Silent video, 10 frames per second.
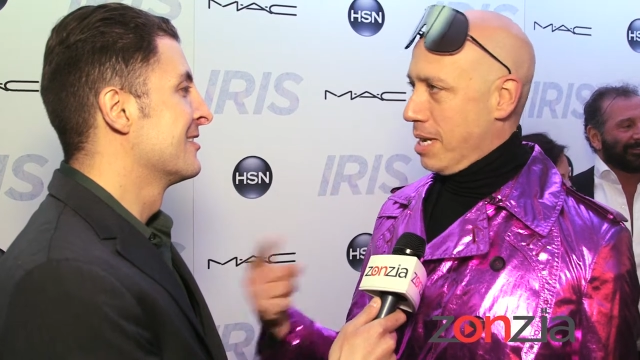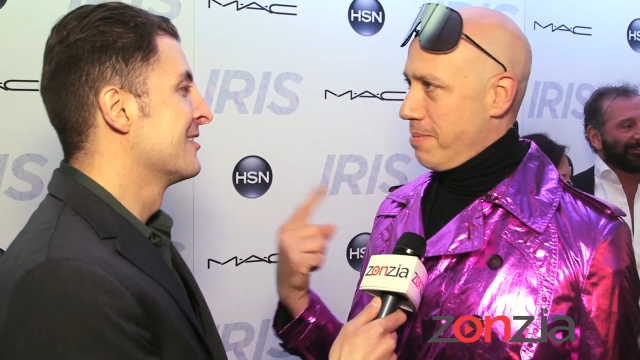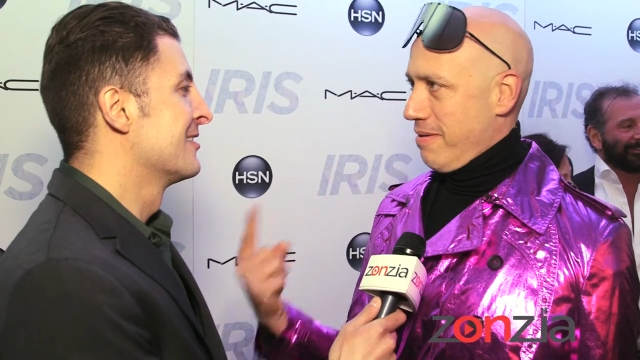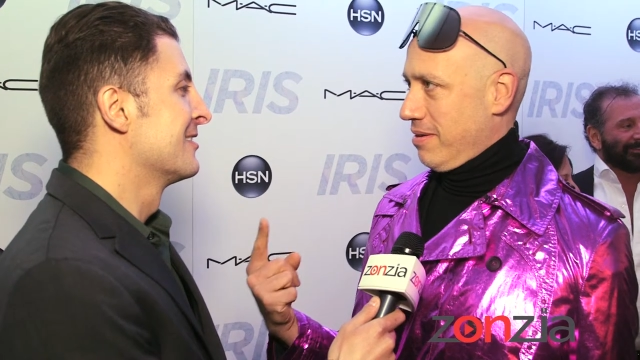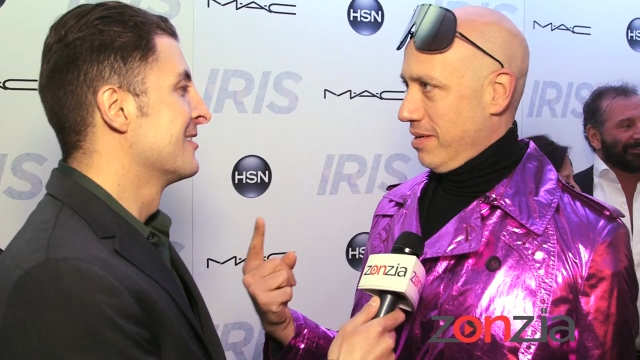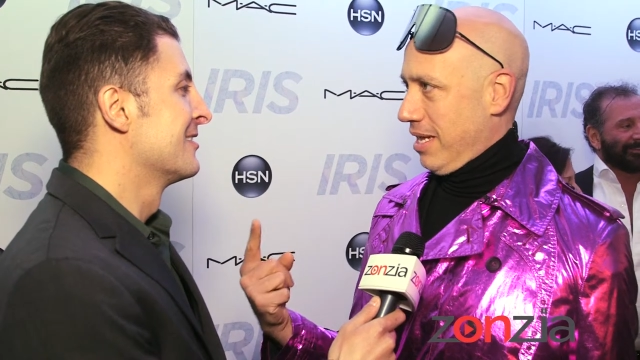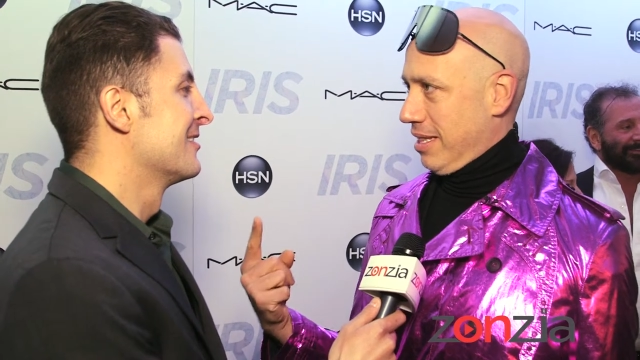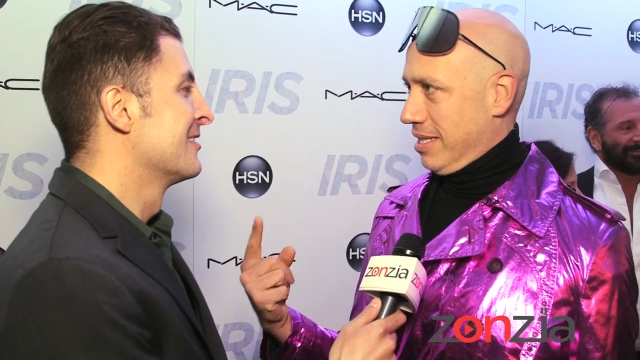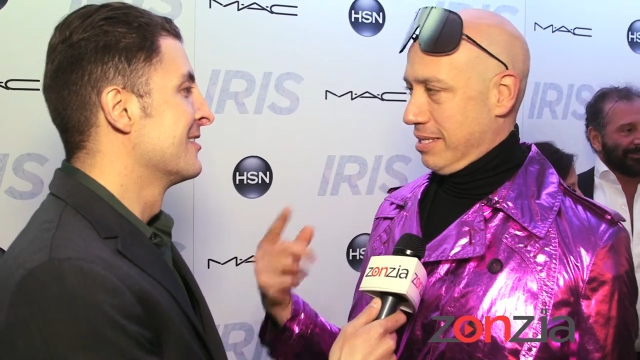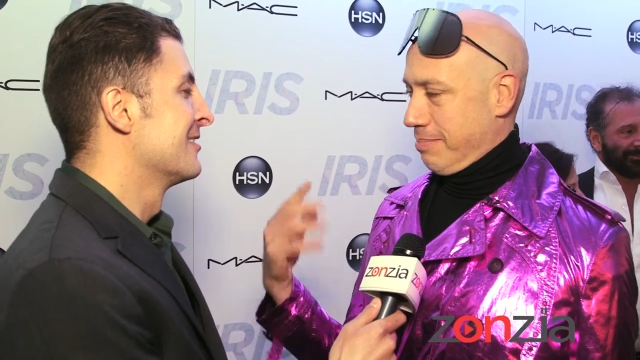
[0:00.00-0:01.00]
Speaker 1: up in
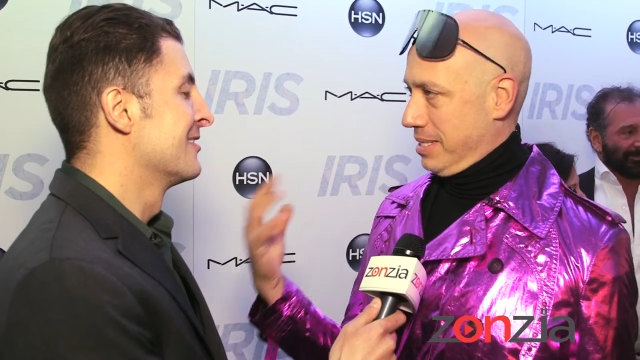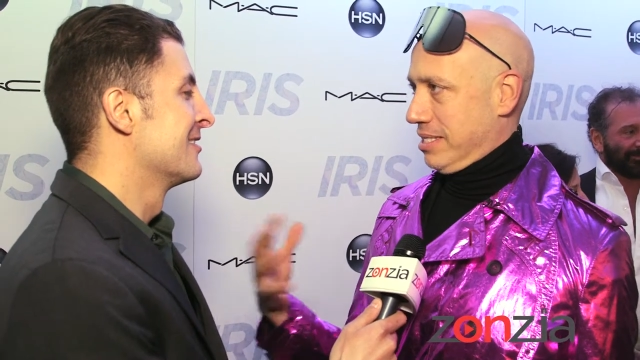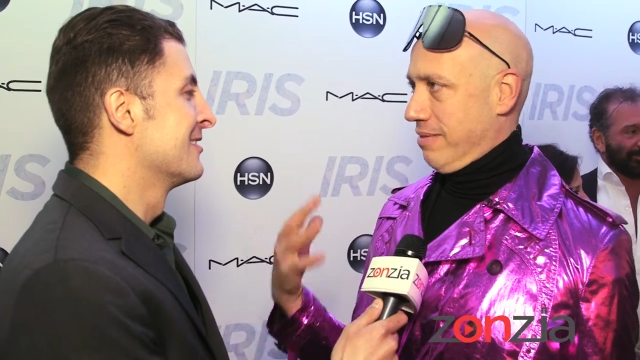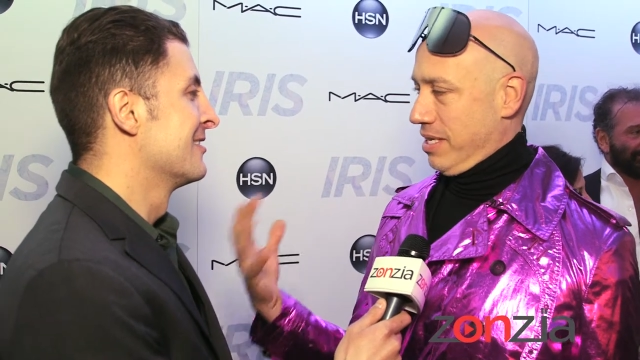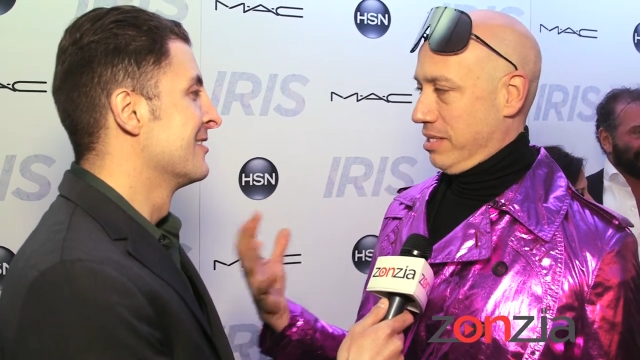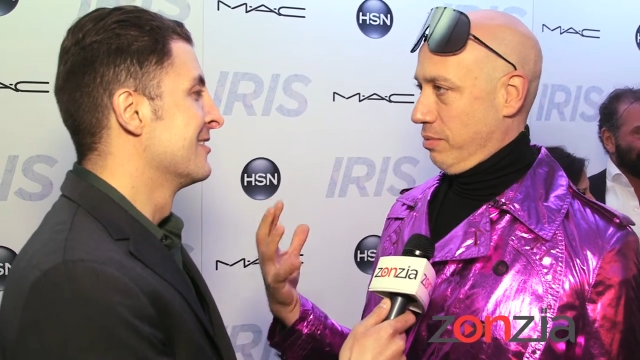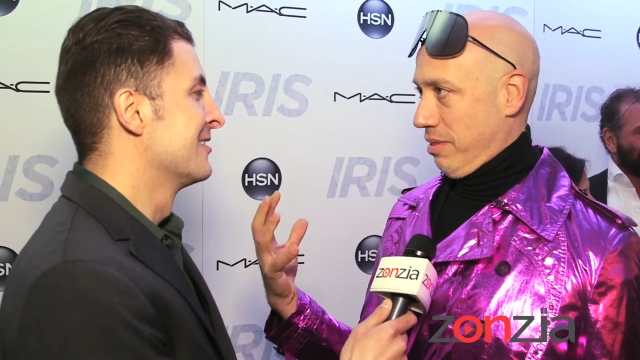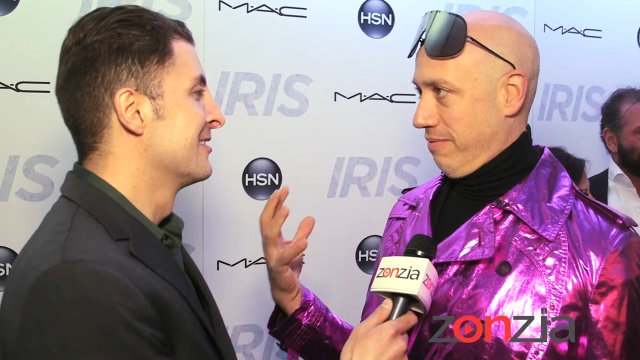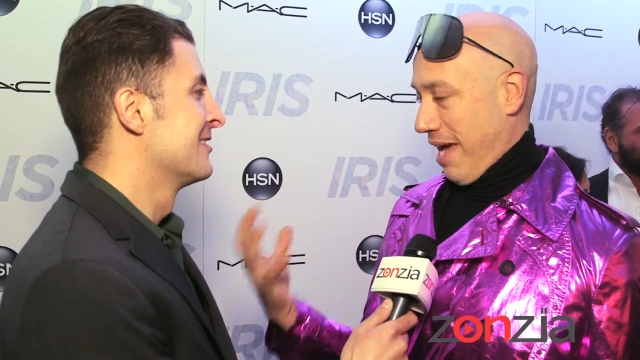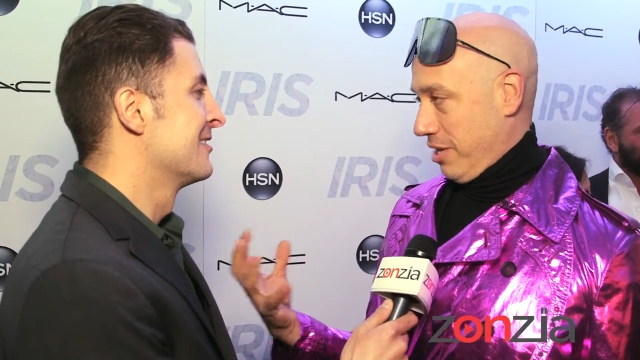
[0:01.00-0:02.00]
like this obsessiveness with
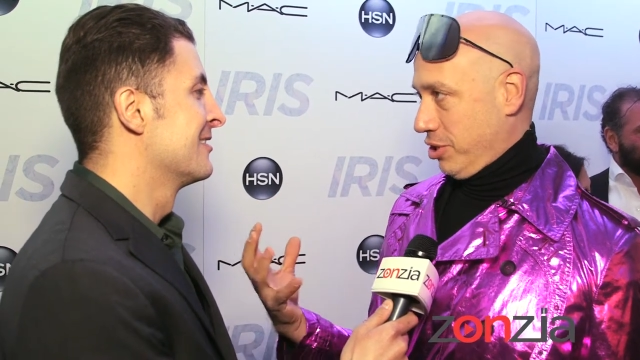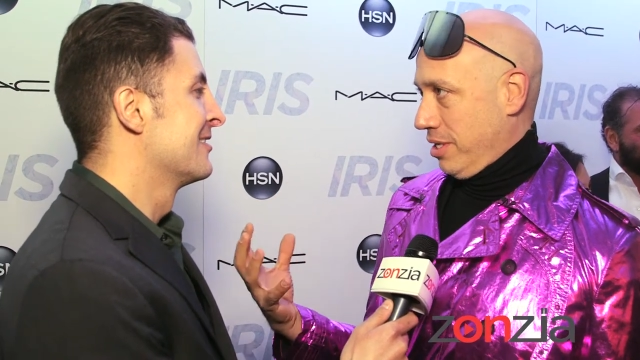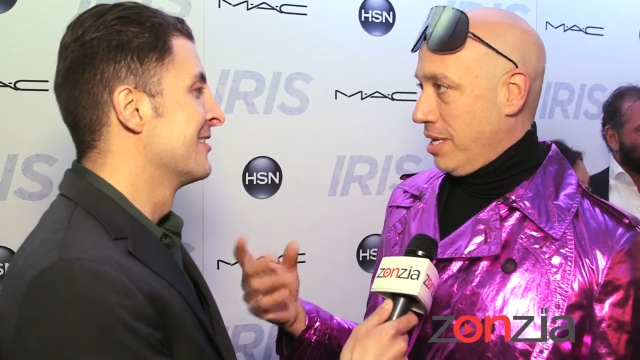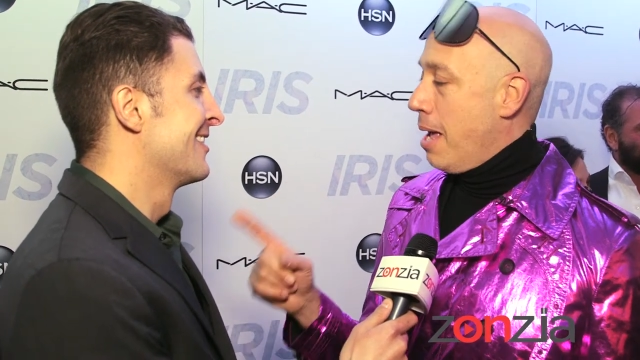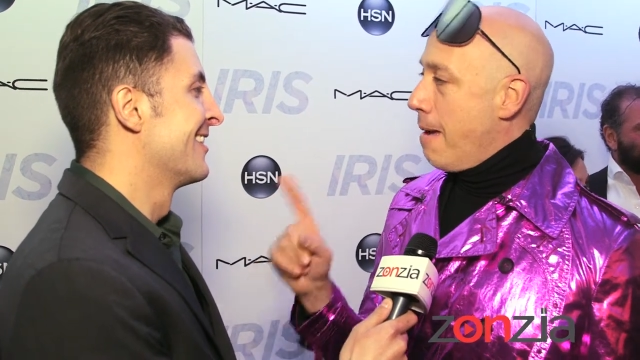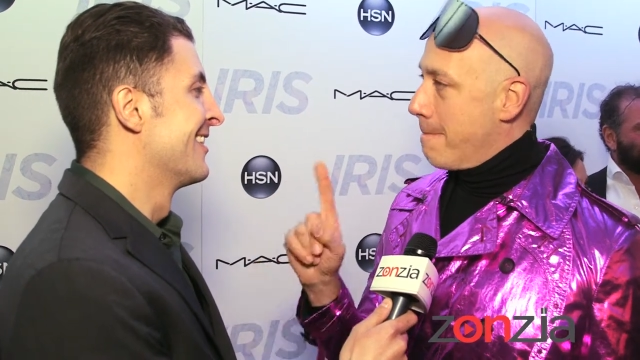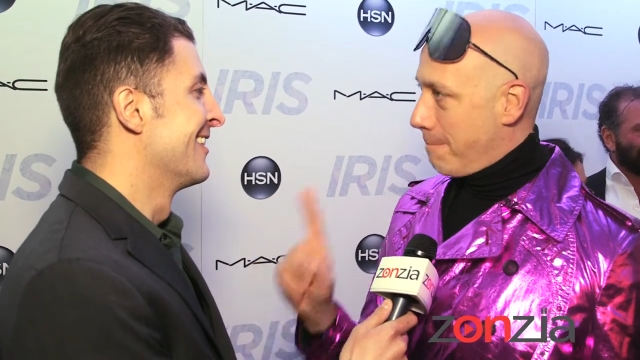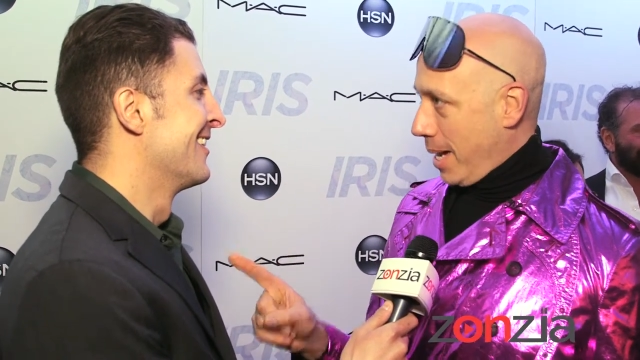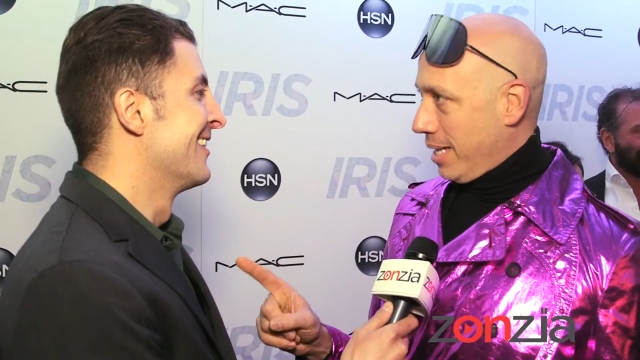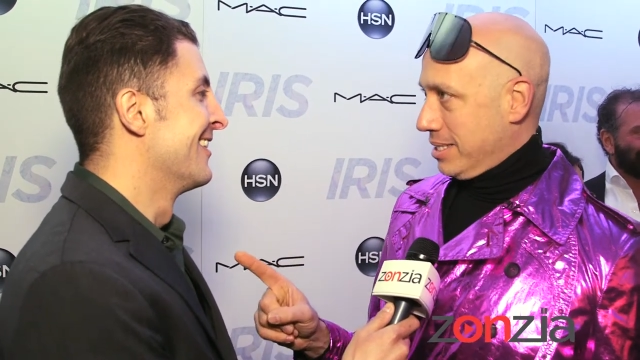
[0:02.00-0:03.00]
fashion,
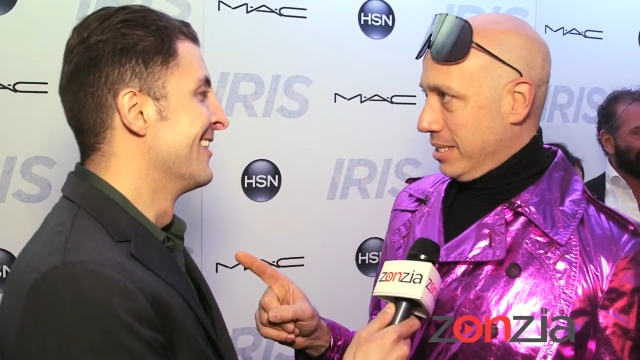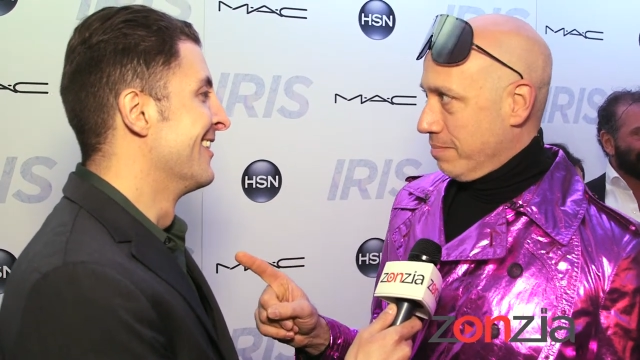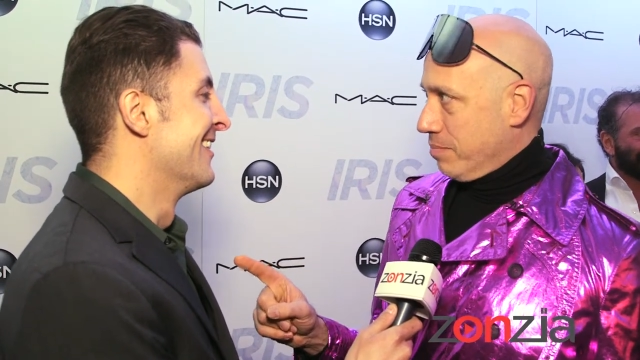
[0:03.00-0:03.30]
but